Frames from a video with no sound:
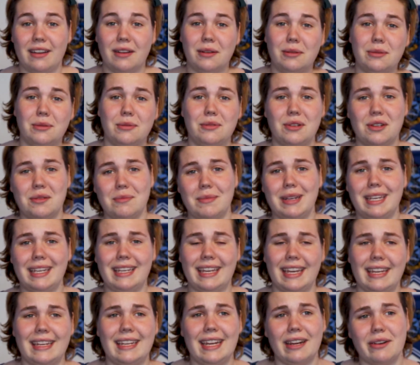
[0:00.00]
oh, don't make
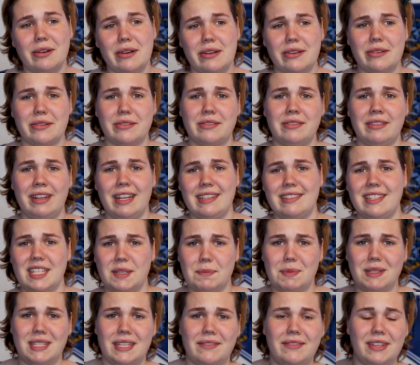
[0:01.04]
gay characters unless it's
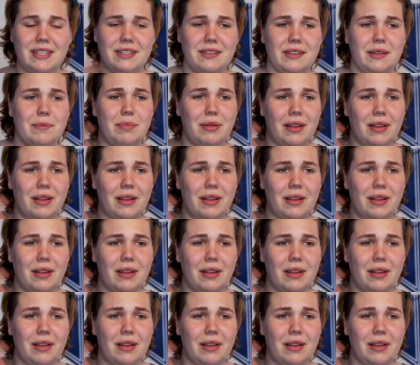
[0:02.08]
specific to the